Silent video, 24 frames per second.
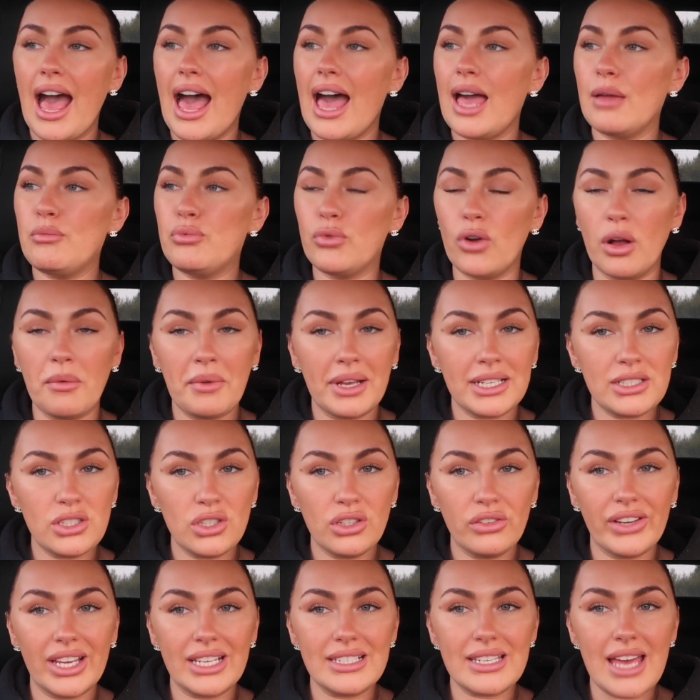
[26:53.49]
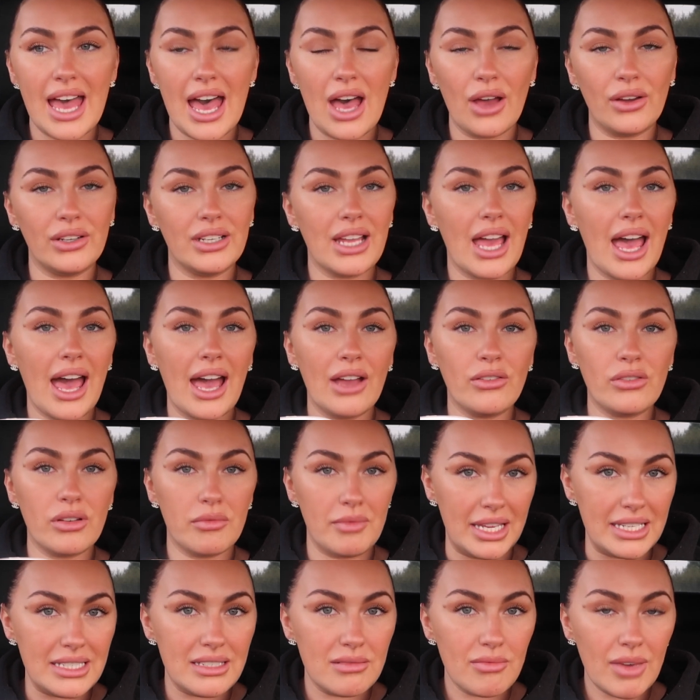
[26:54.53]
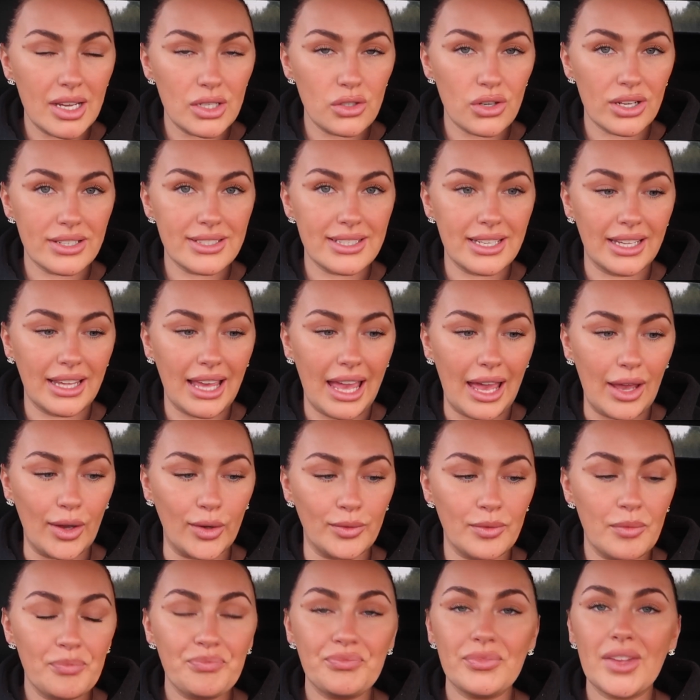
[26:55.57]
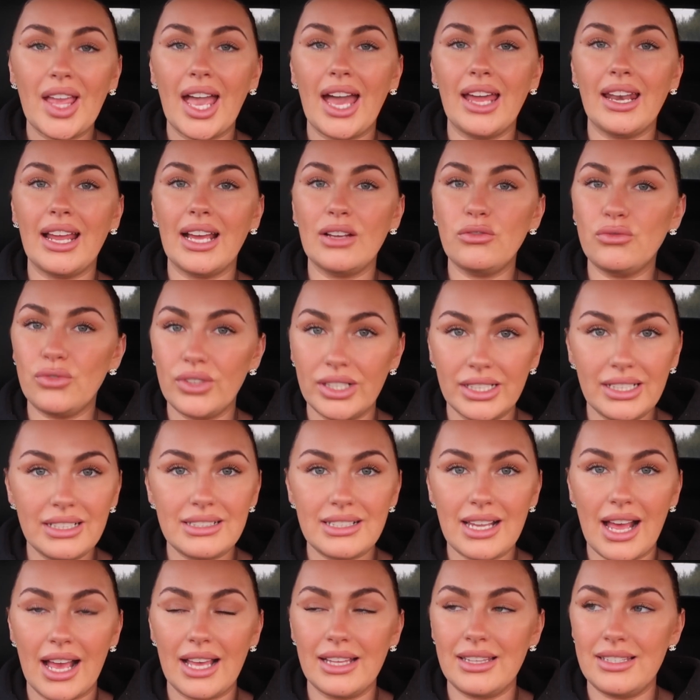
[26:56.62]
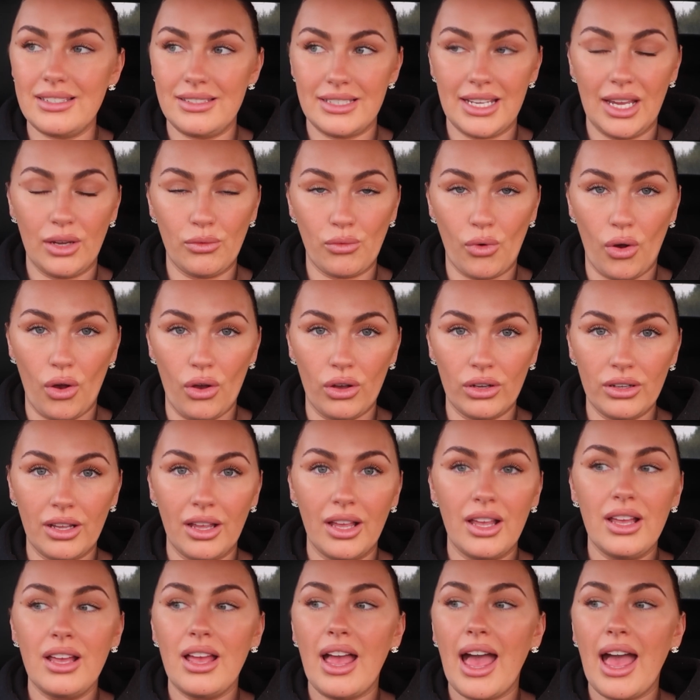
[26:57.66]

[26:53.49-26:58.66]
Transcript: I brought my duvet down, I remained in my dressing gown, and I really started the day wrong.